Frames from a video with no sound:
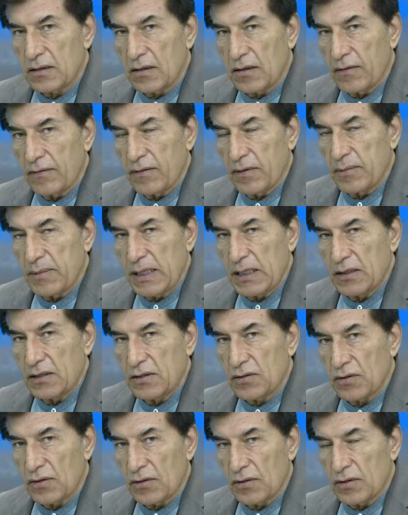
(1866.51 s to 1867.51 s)
of a
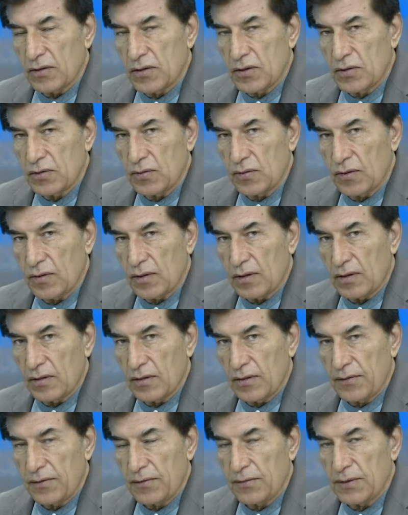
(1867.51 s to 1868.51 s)
minute or two or
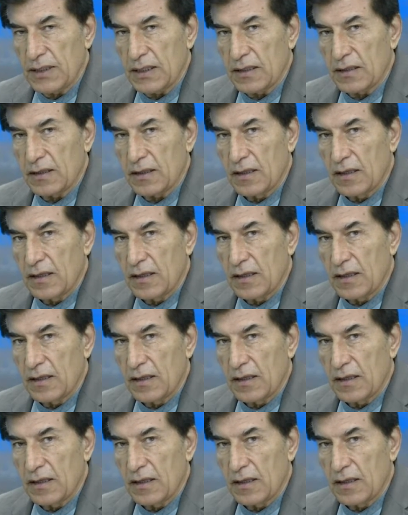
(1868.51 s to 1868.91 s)
three